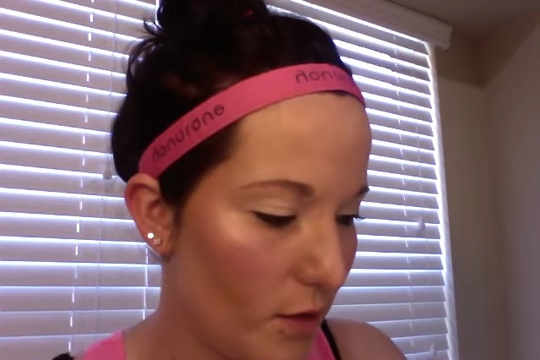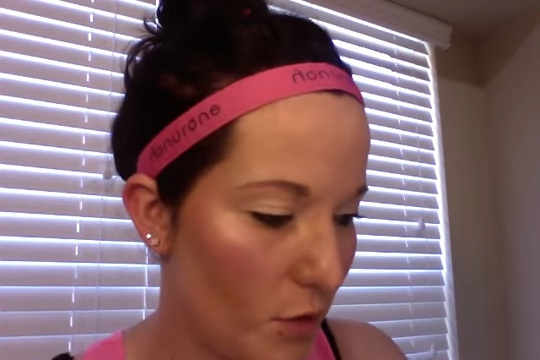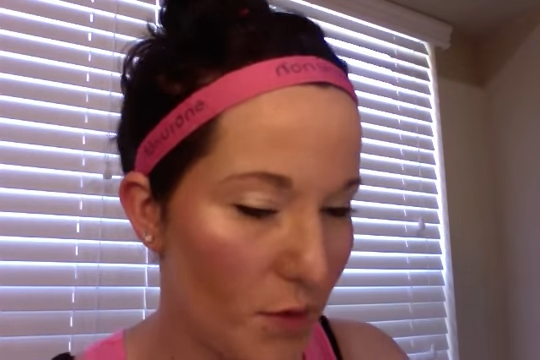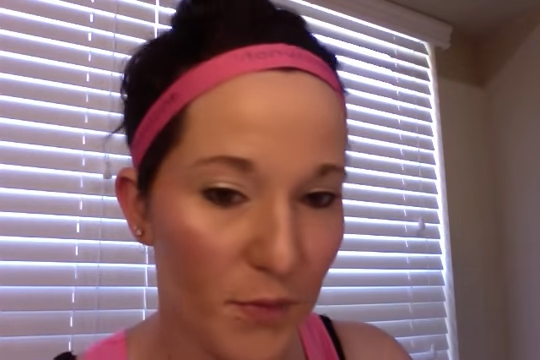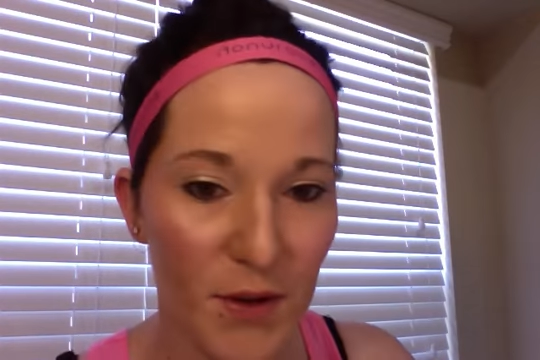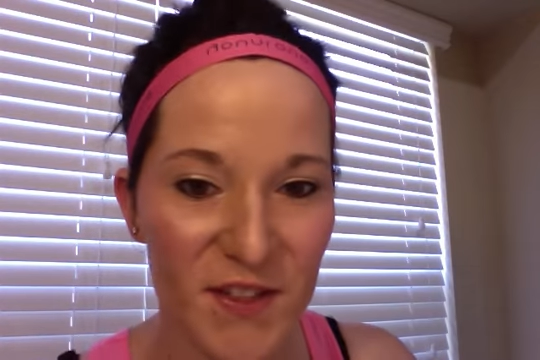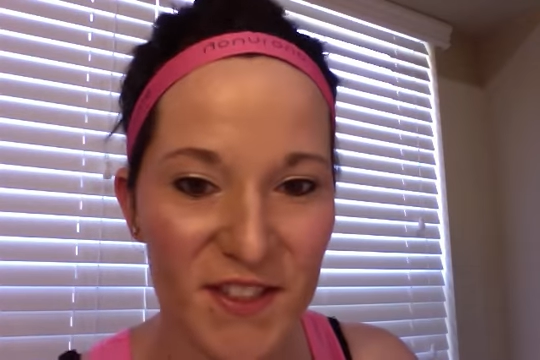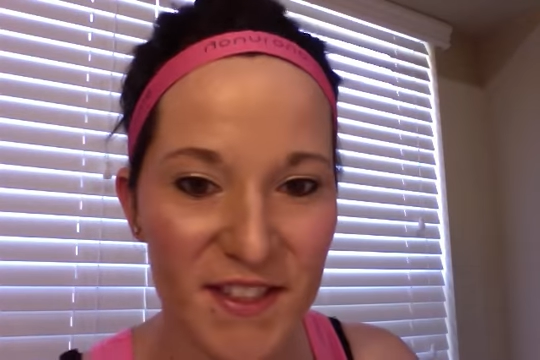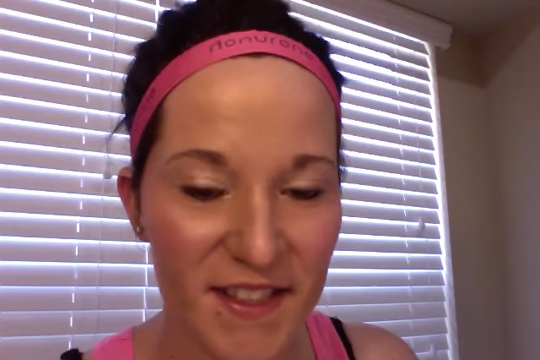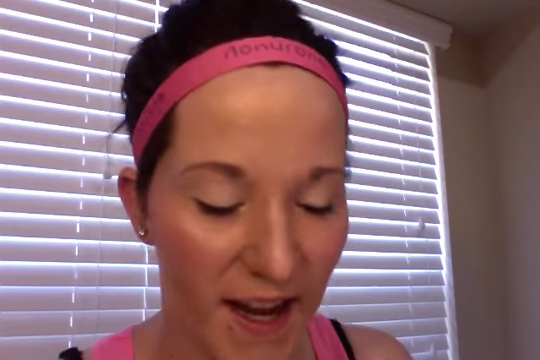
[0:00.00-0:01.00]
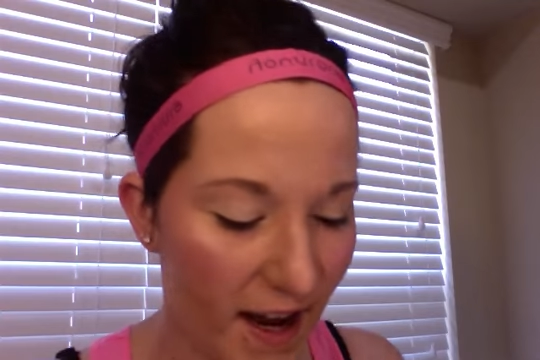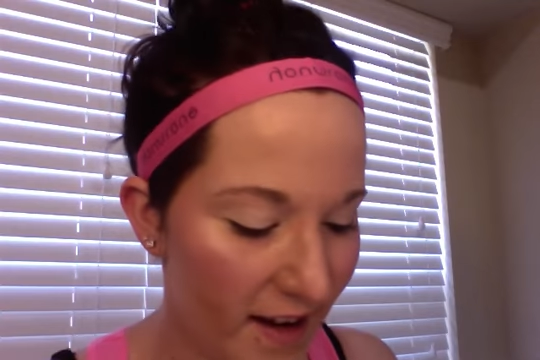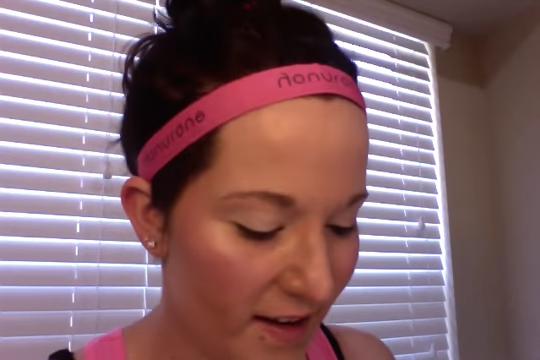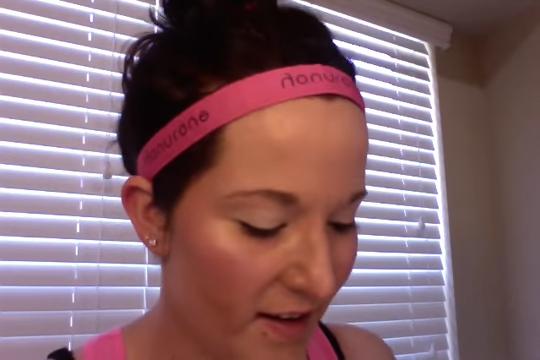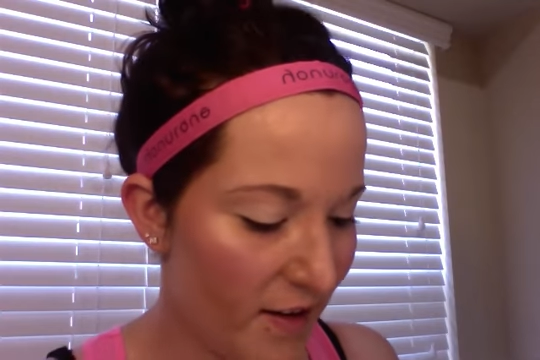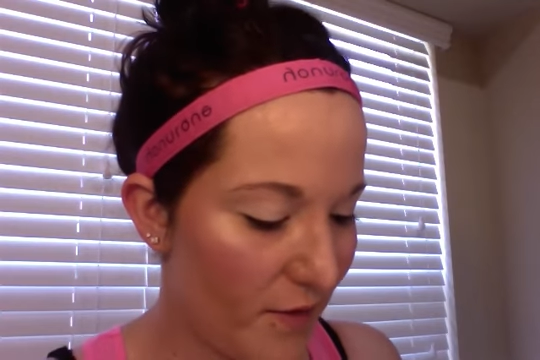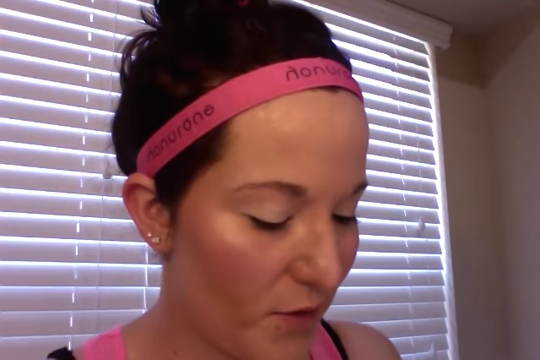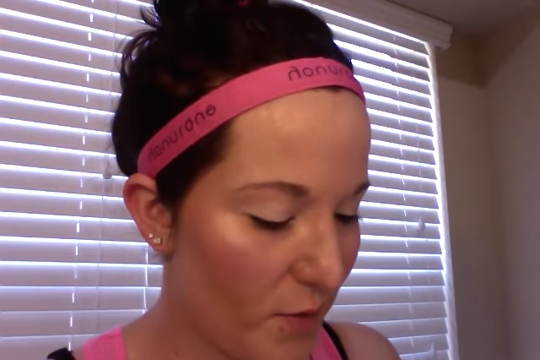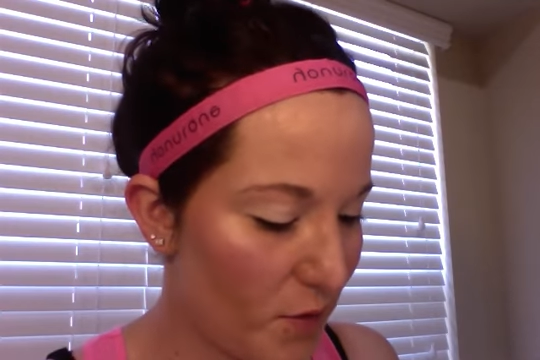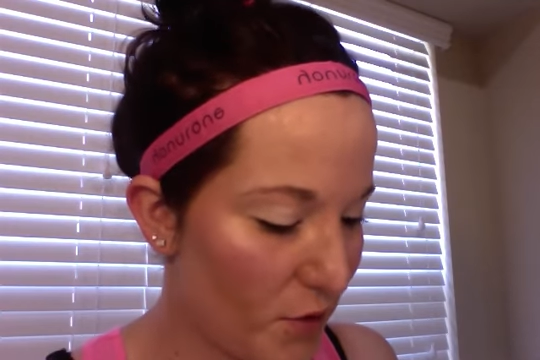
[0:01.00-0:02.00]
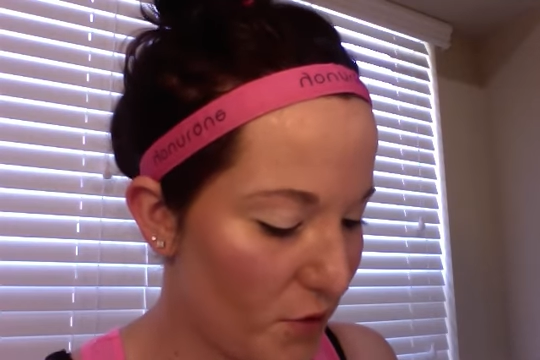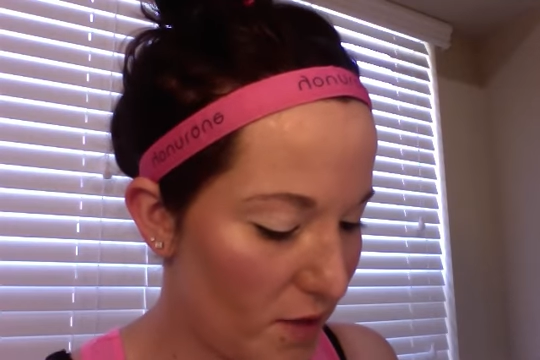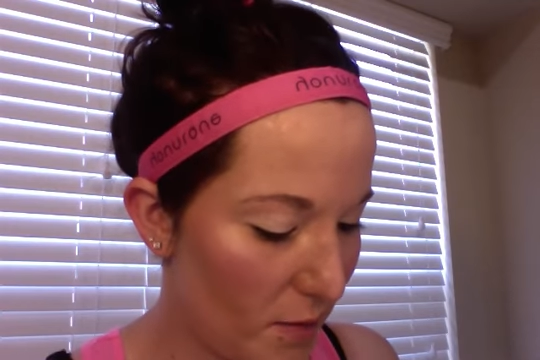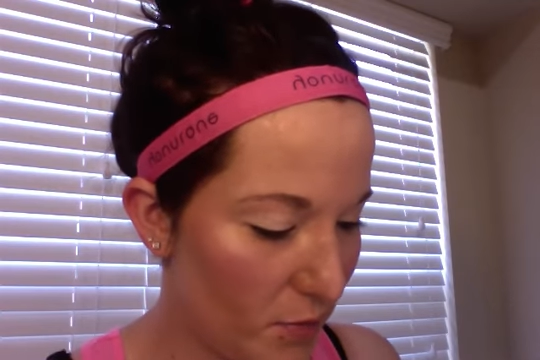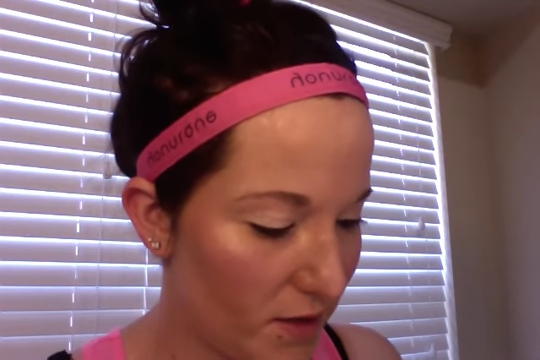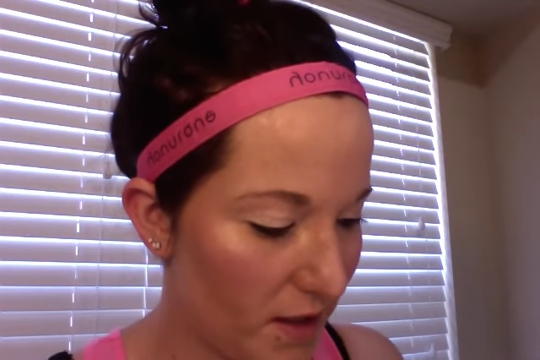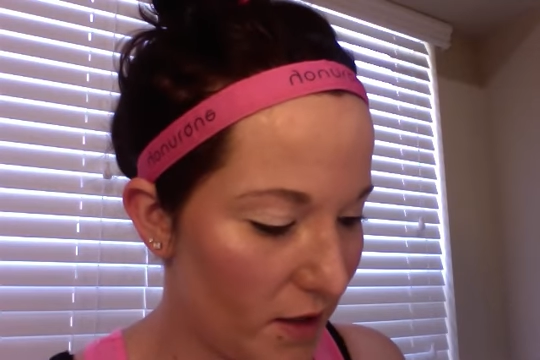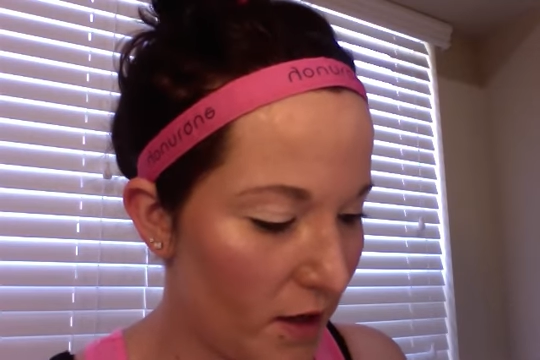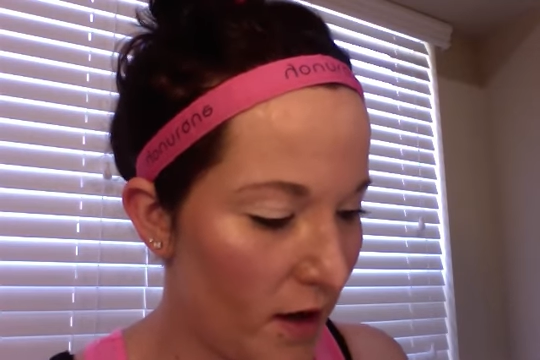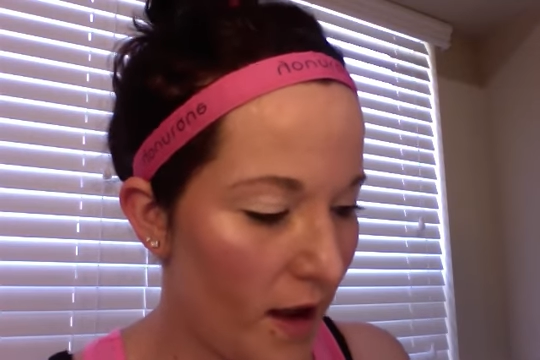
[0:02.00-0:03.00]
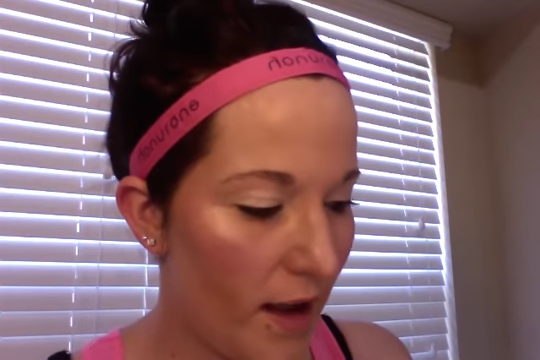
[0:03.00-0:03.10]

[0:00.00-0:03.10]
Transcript: You can purchase that from your Younique presenter.